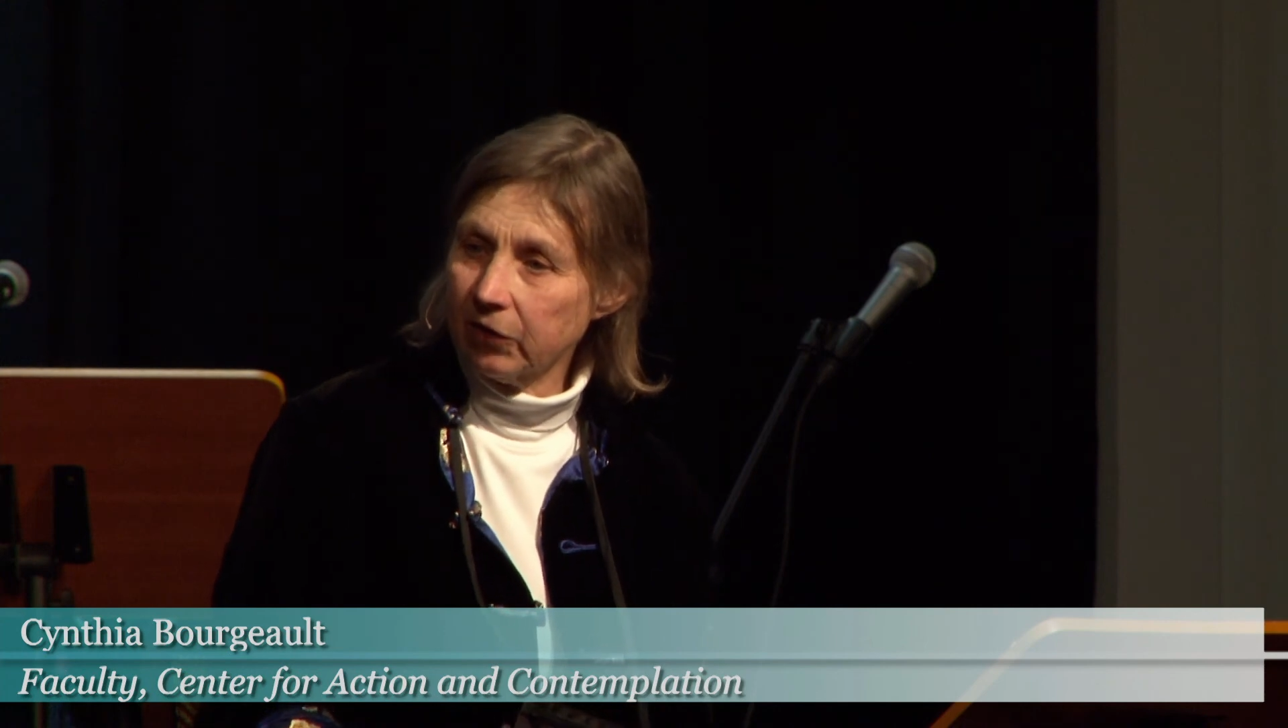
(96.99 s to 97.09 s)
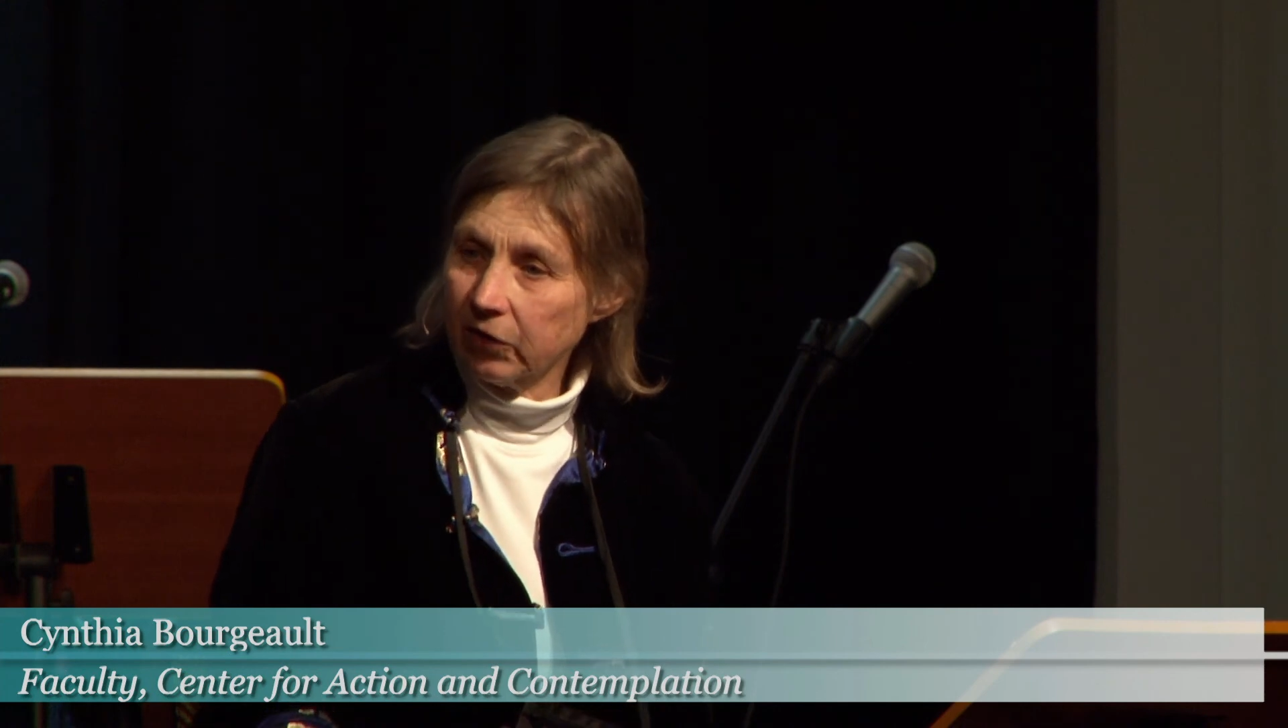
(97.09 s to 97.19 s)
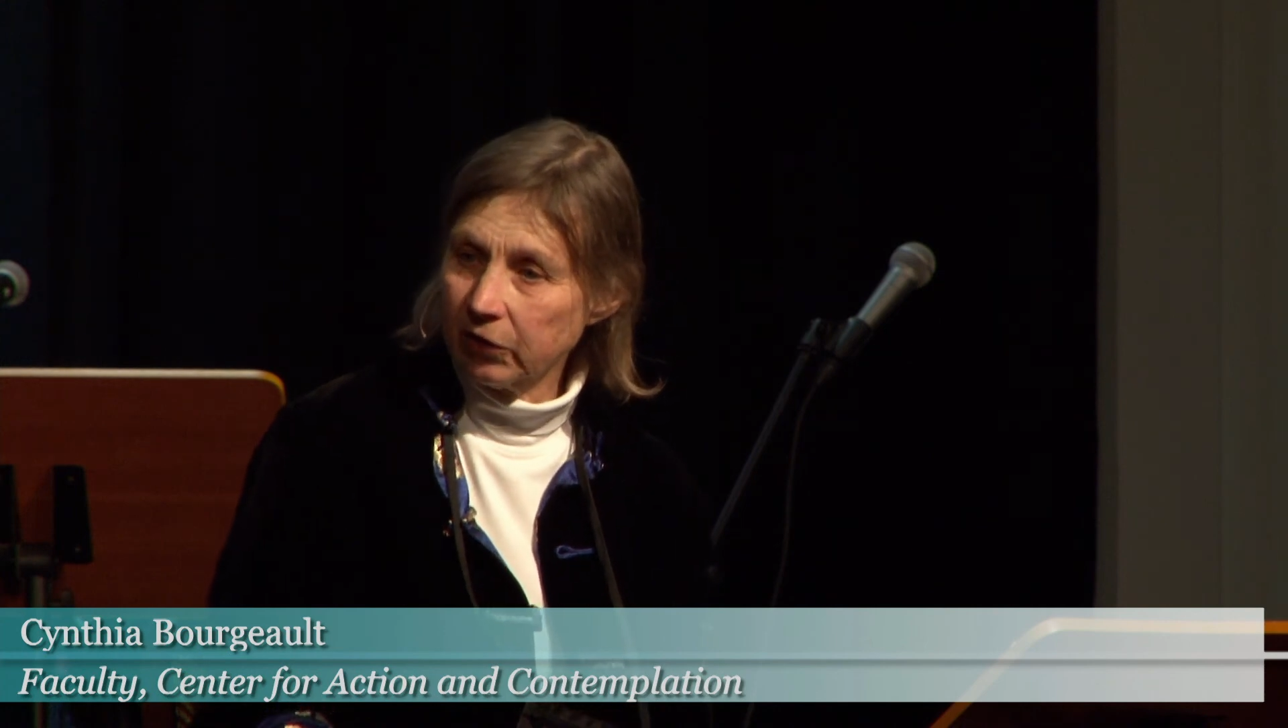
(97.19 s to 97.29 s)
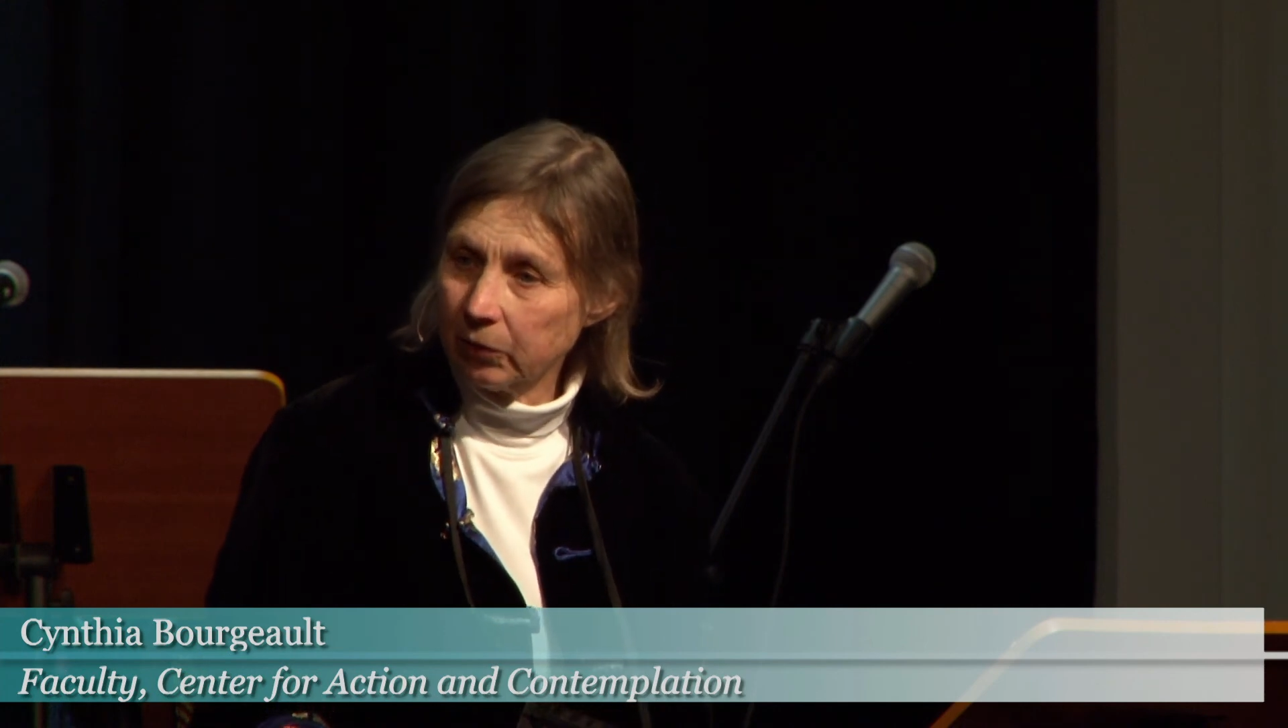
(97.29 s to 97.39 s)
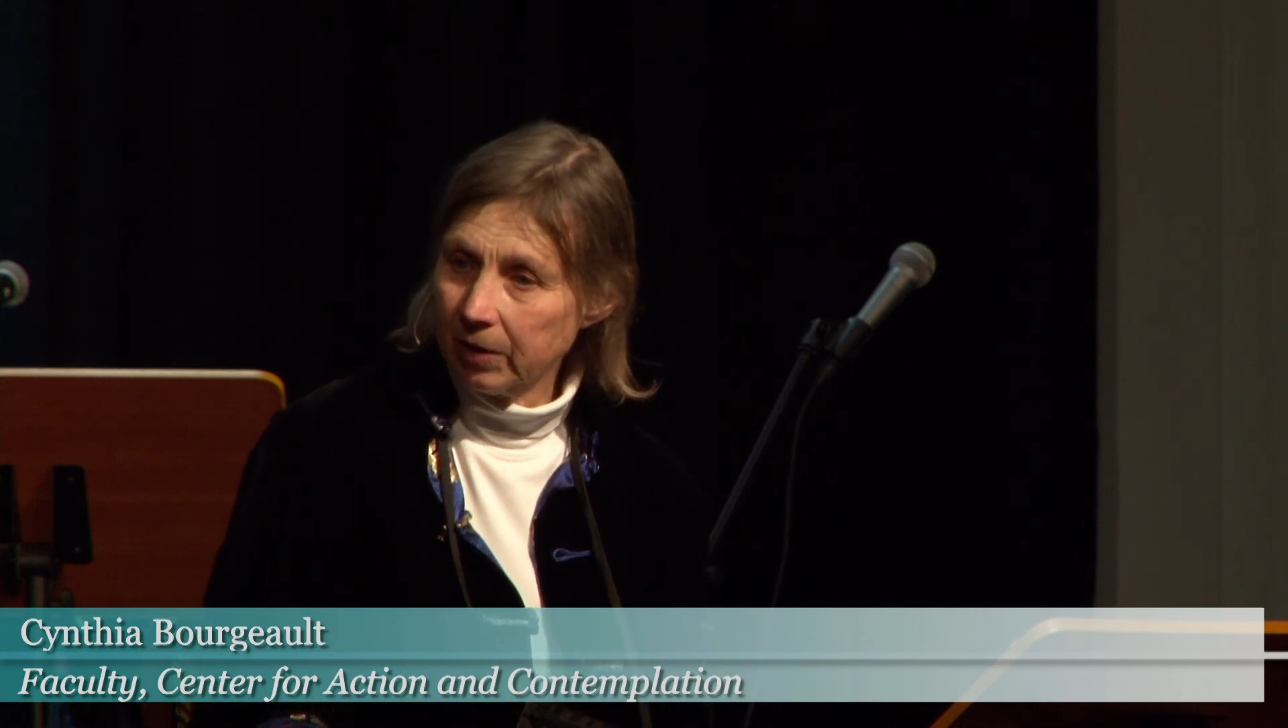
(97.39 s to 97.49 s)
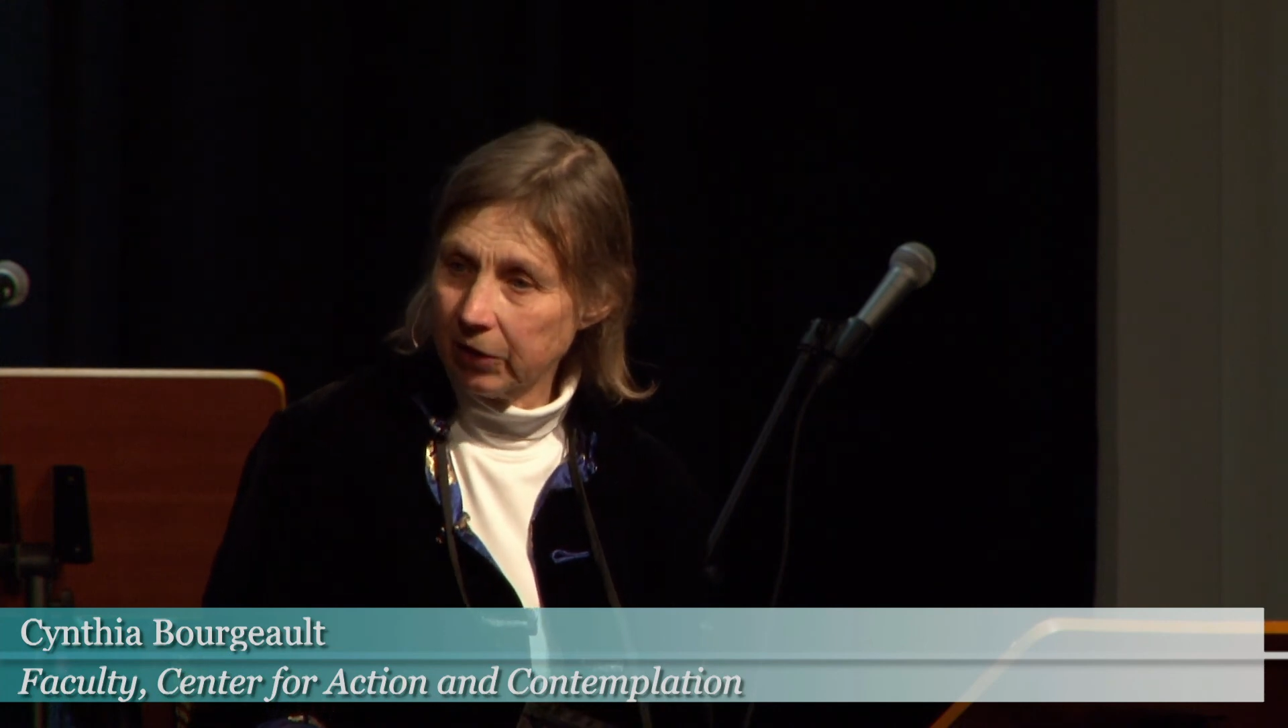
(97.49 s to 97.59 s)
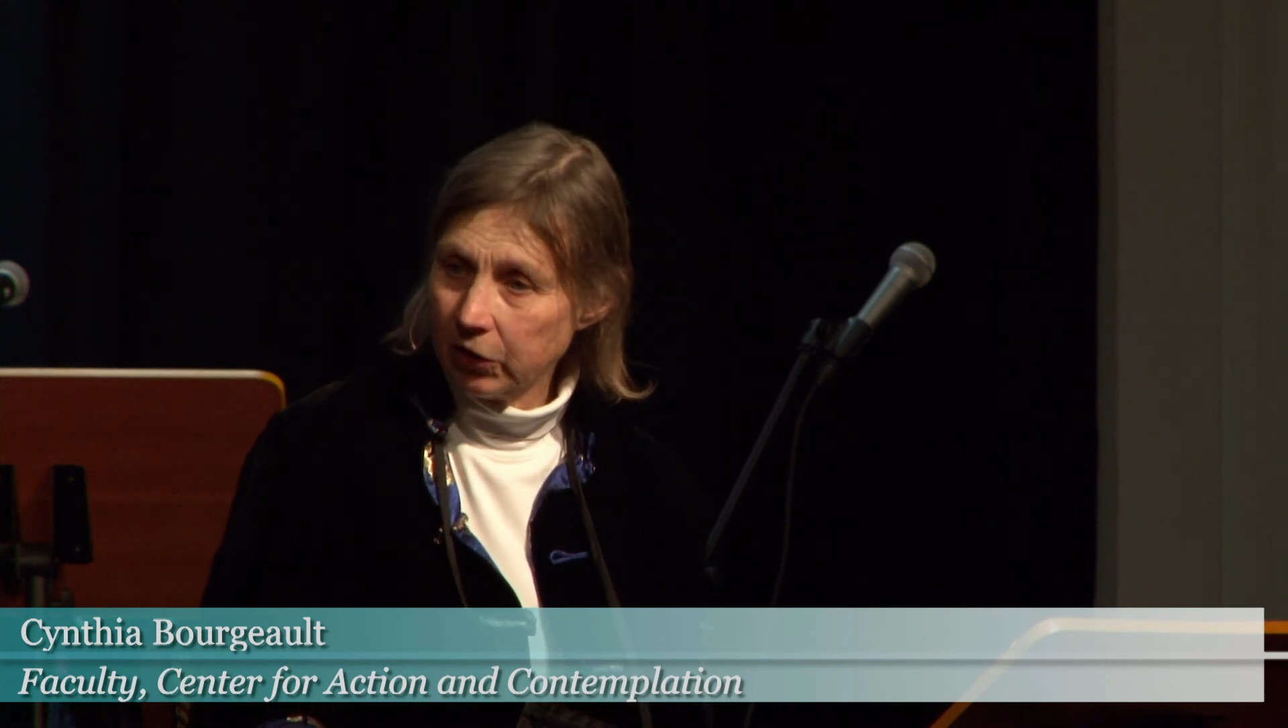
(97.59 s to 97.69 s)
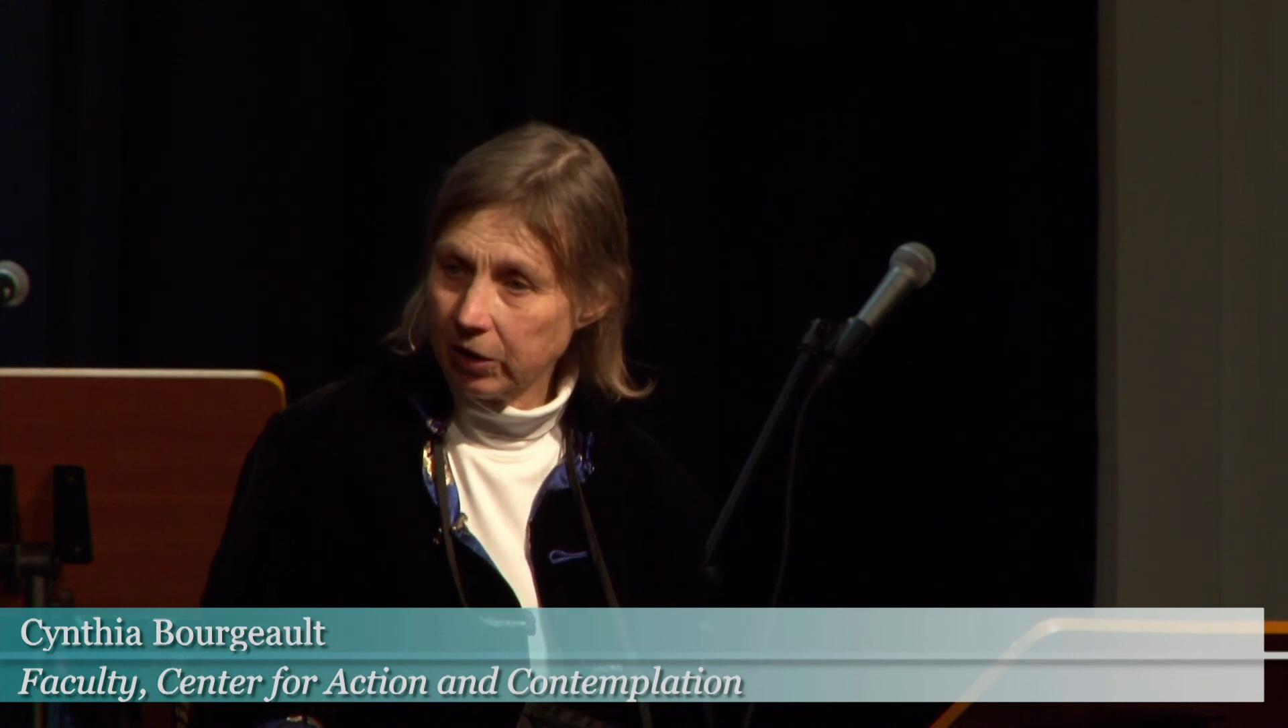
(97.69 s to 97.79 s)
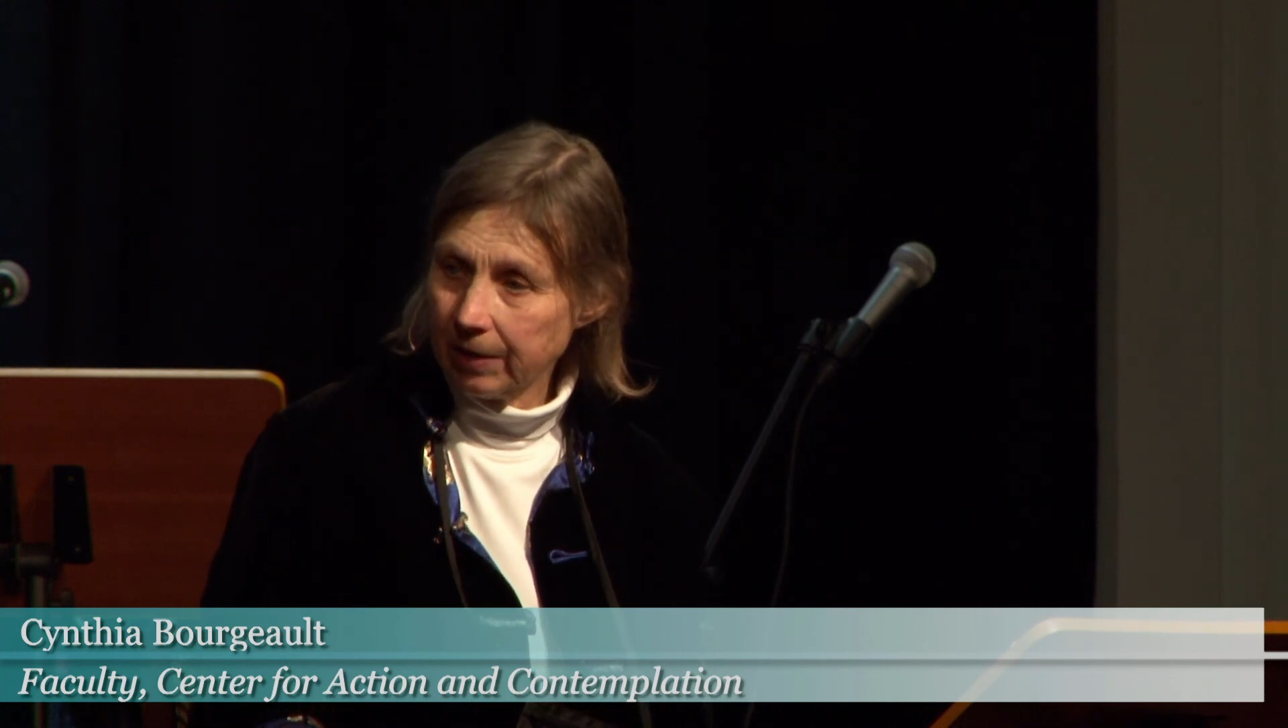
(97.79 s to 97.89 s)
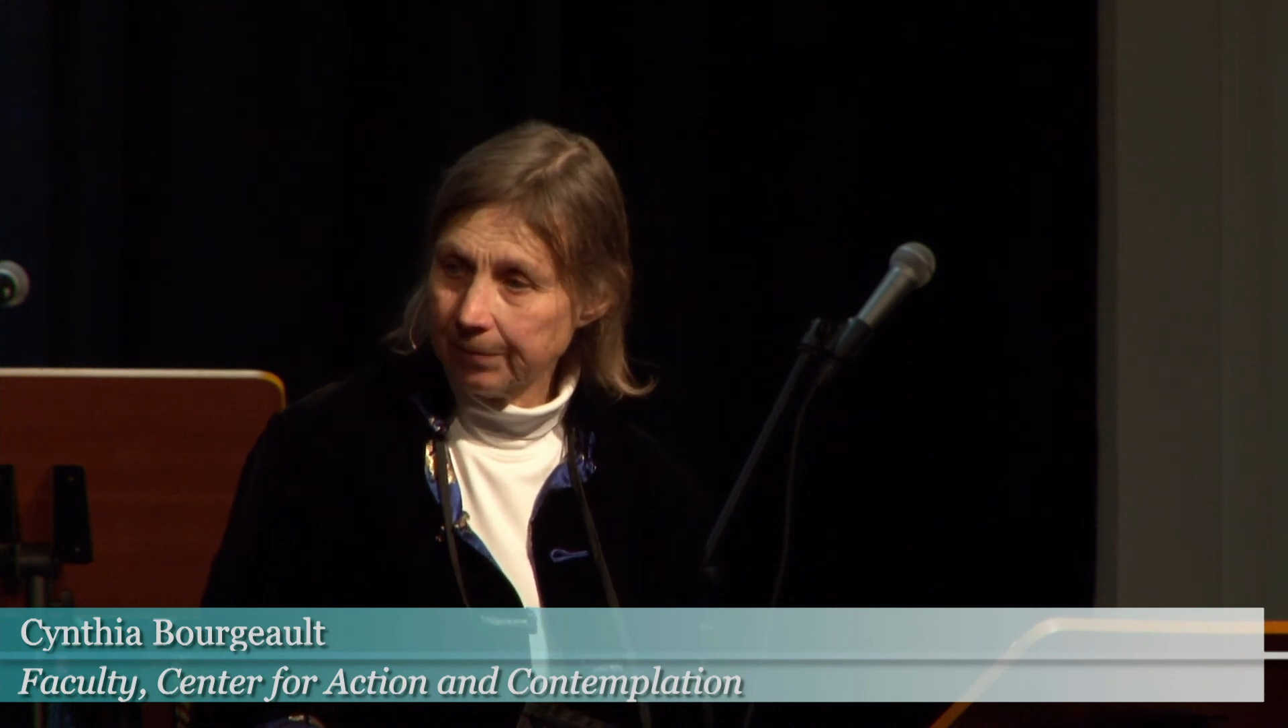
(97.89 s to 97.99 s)

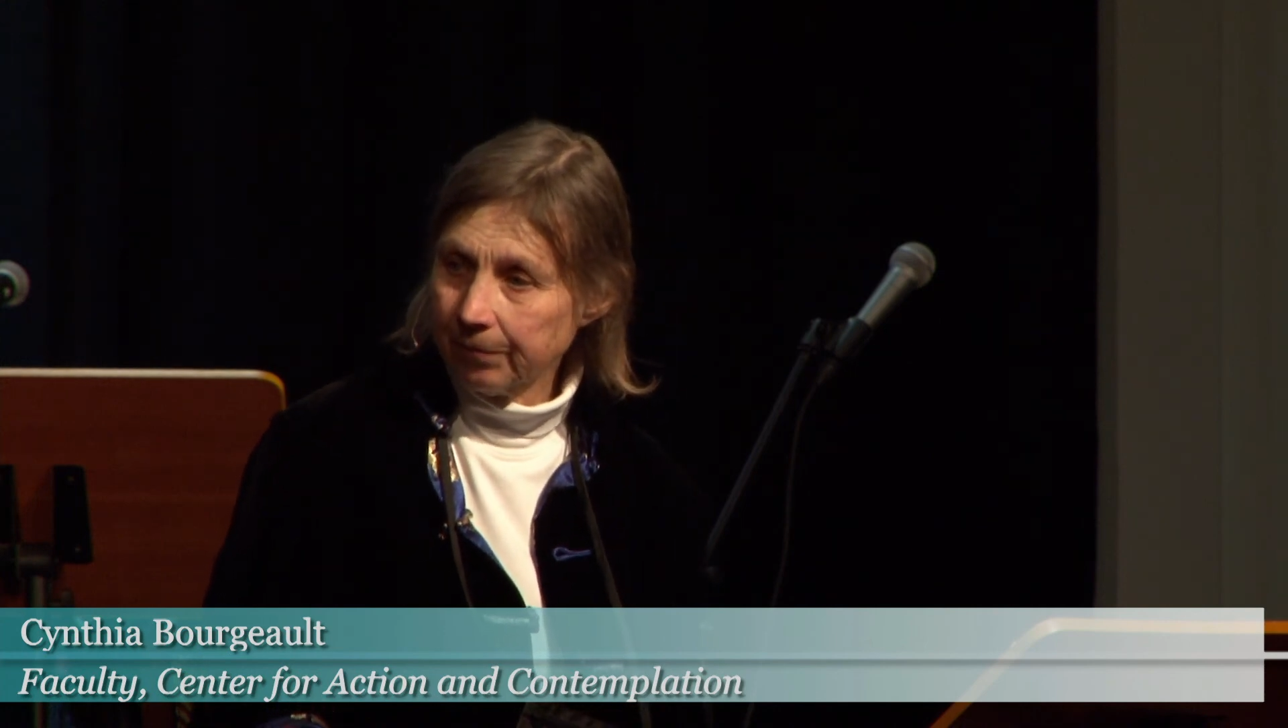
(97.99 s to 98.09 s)
situation,